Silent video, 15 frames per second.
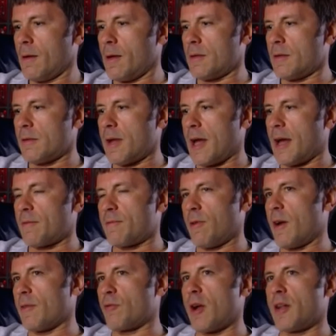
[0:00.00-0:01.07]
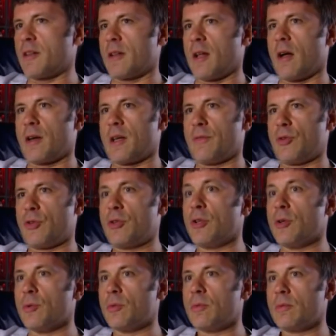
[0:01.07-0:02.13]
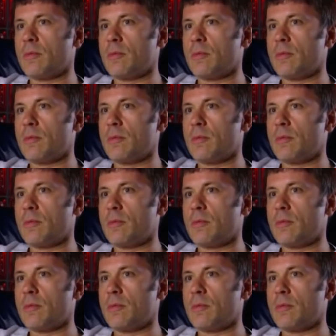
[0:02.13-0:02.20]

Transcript: So you'd add $5,000 to that, I'll give you two.